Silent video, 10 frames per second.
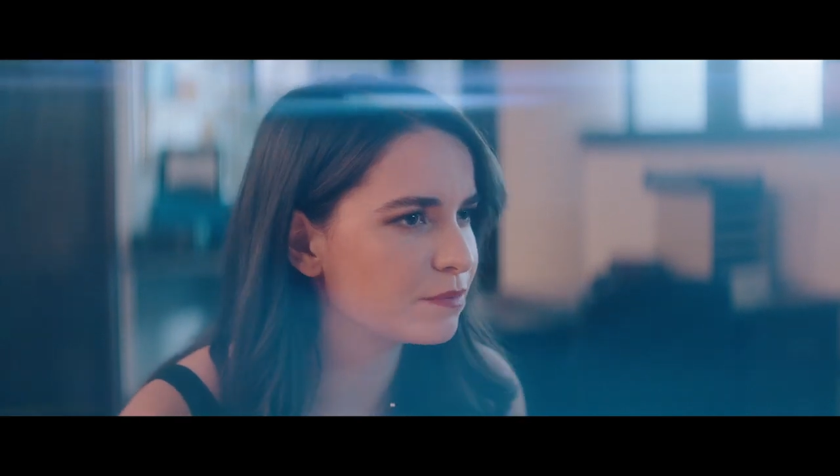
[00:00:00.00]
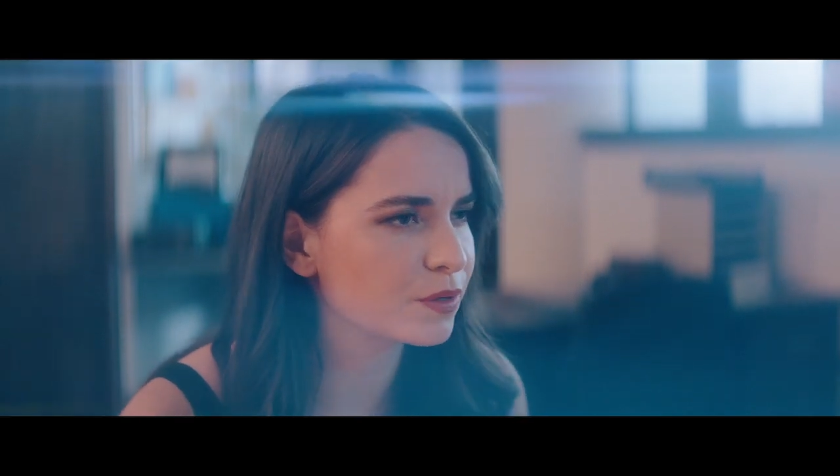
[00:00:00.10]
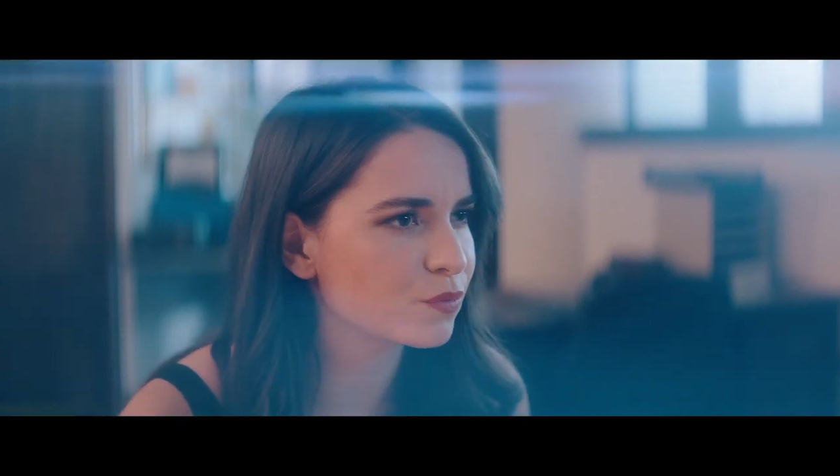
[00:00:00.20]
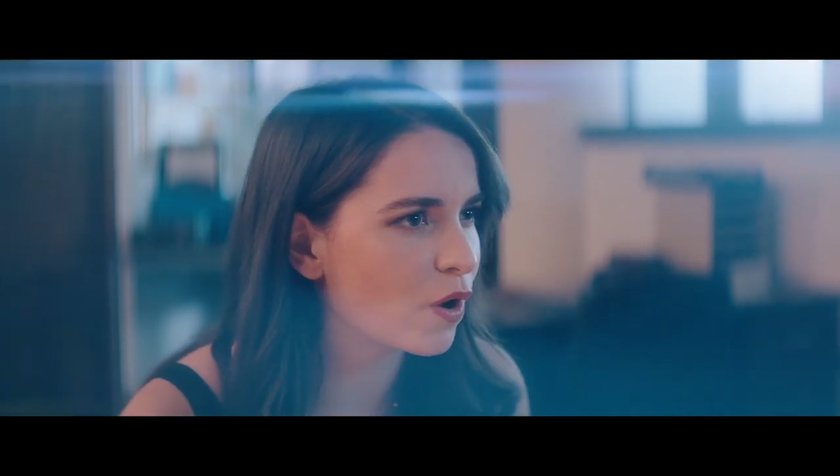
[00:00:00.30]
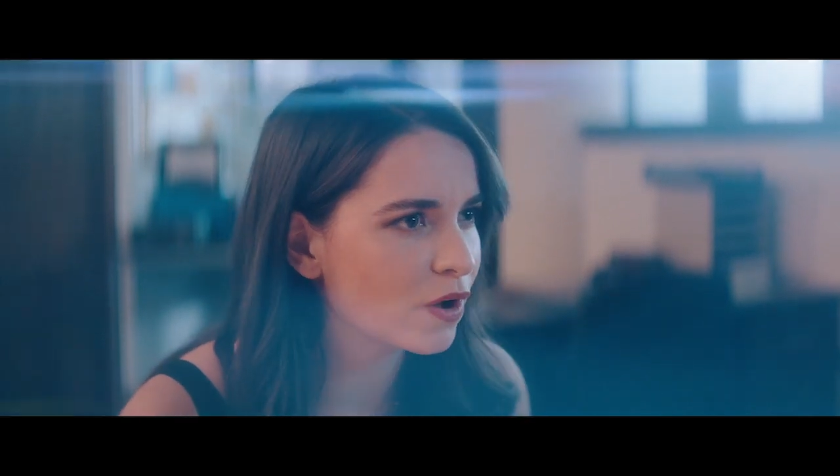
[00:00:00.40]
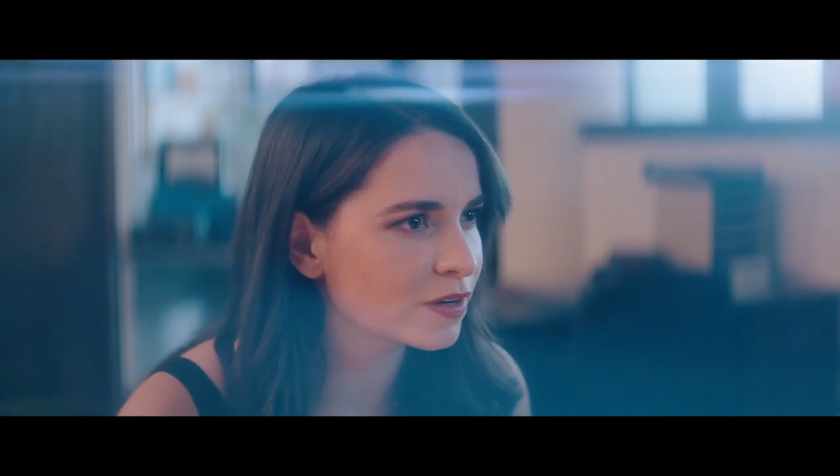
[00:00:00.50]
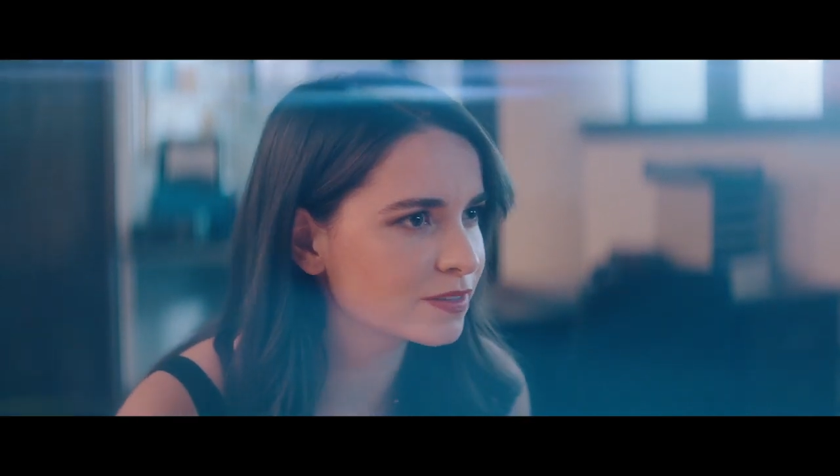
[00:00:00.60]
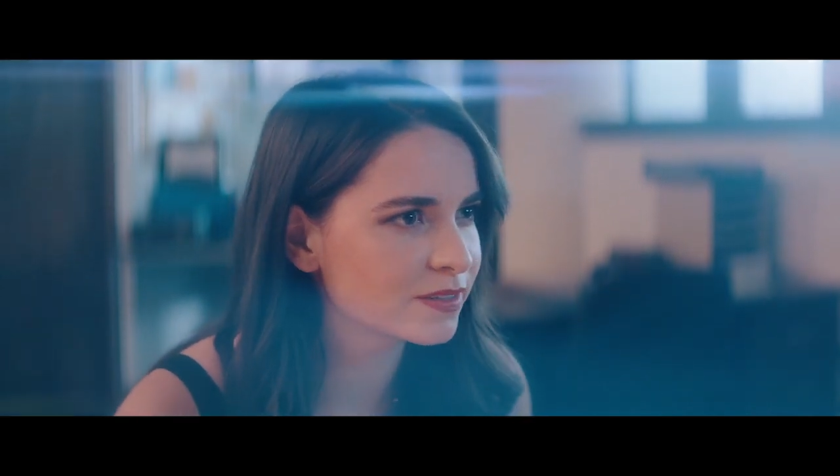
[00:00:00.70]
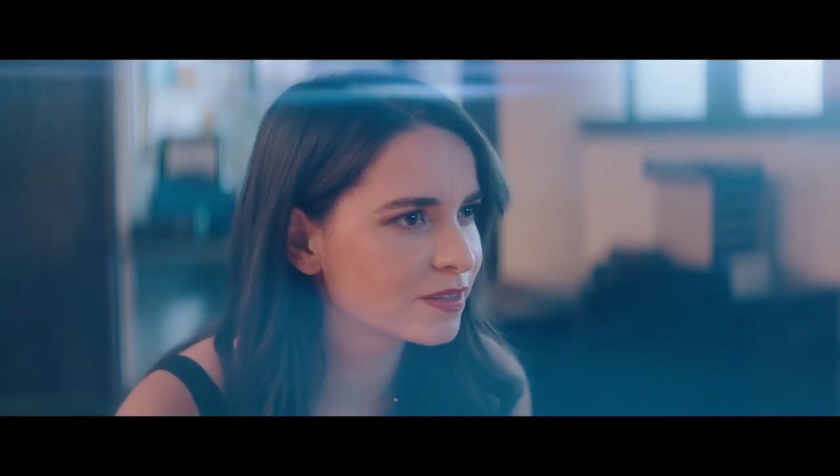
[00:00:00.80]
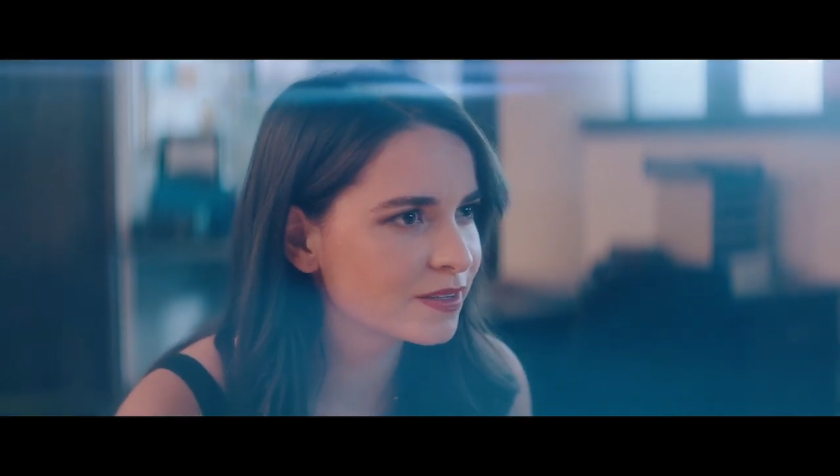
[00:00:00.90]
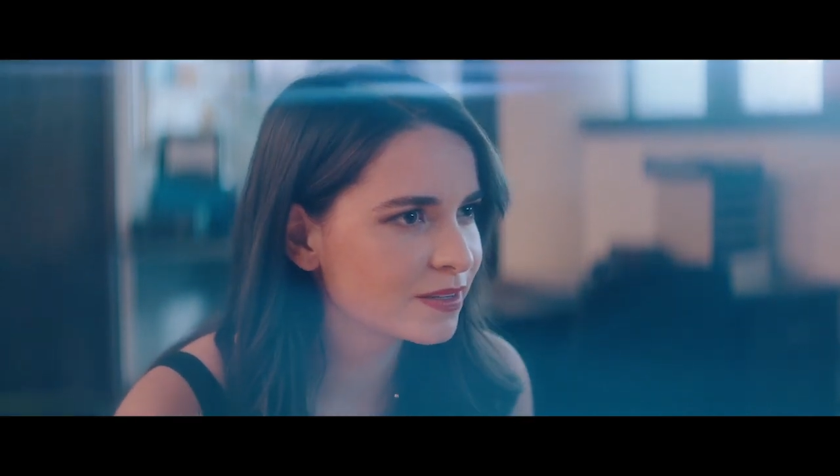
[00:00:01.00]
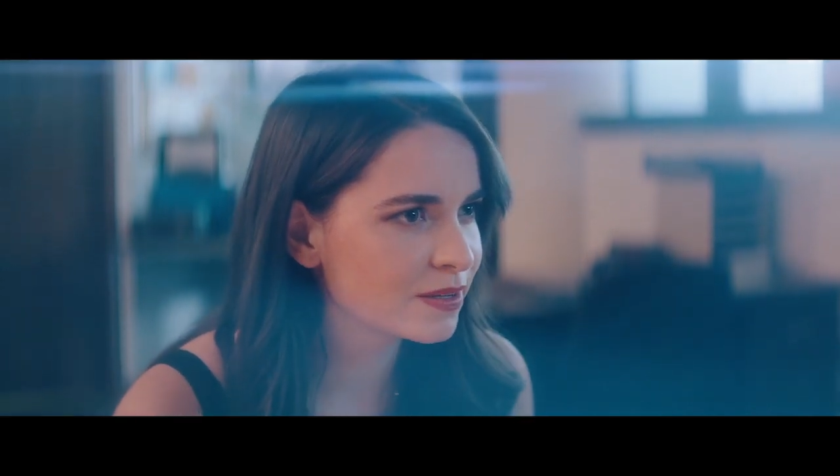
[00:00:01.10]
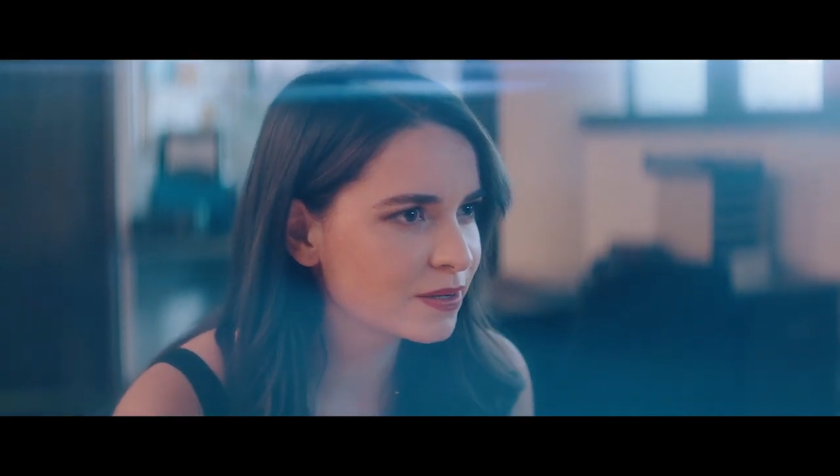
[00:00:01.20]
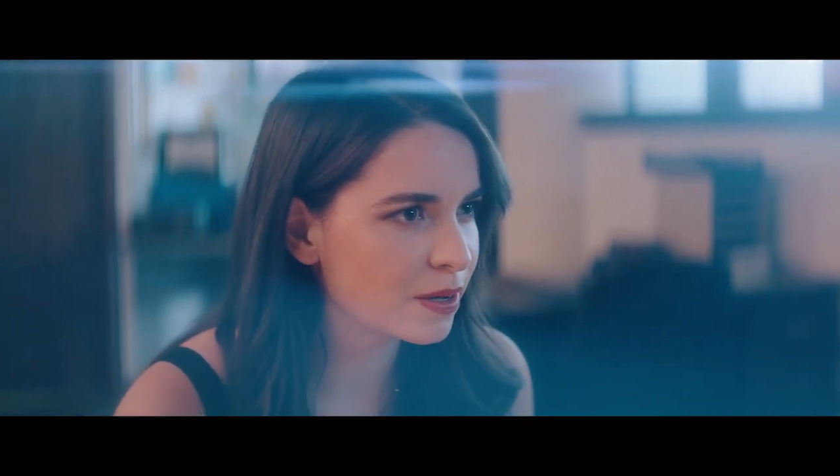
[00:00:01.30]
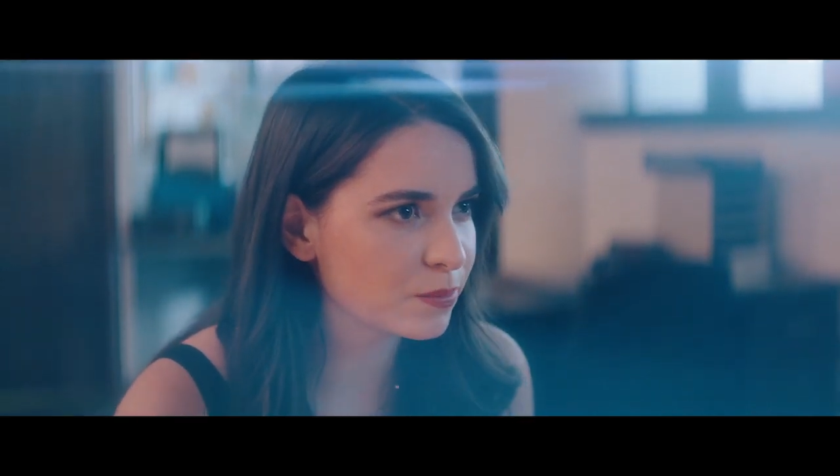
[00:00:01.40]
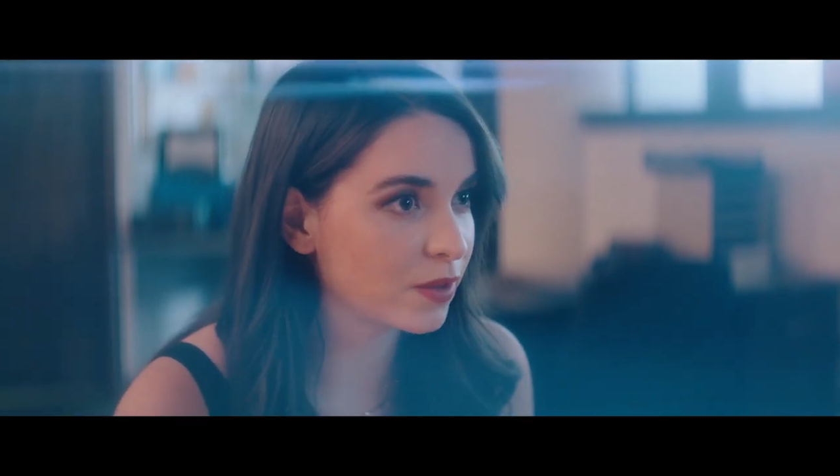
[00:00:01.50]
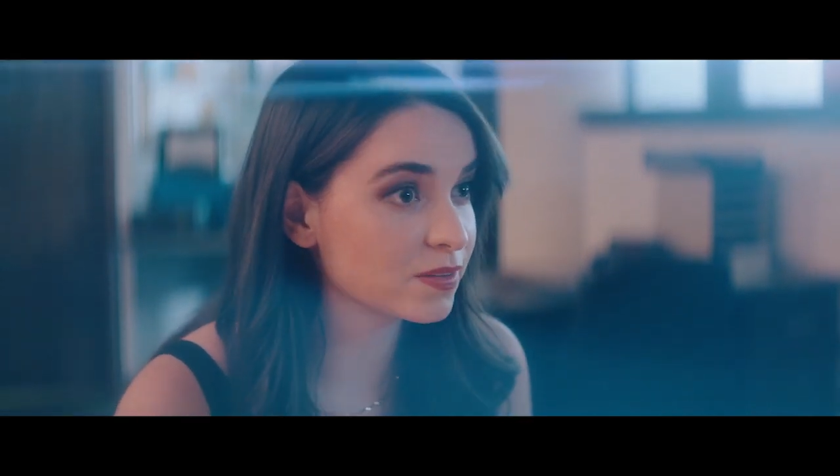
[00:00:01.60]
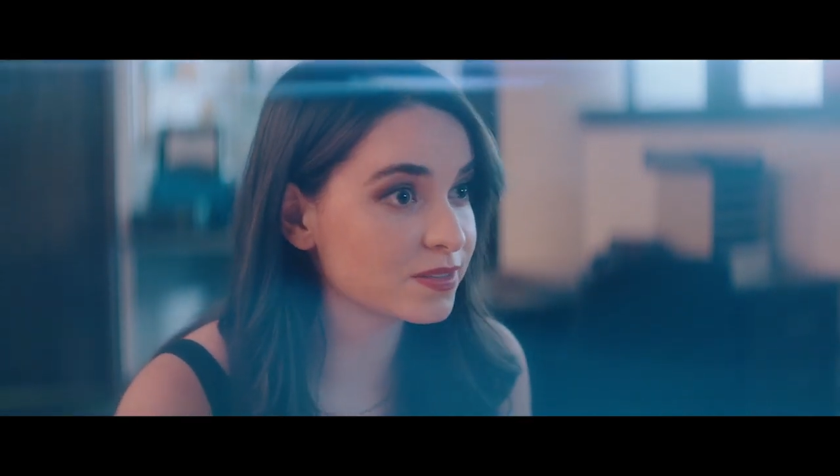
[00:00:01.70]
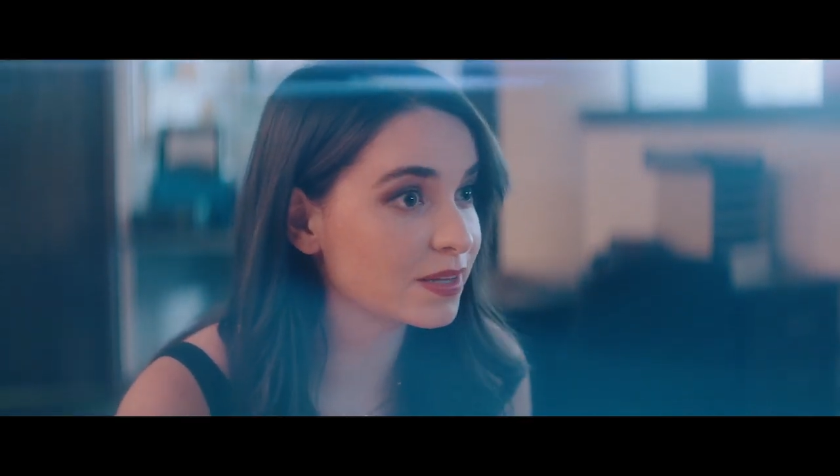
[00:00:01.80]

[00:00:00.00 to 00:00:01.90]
been wronged. I'm not the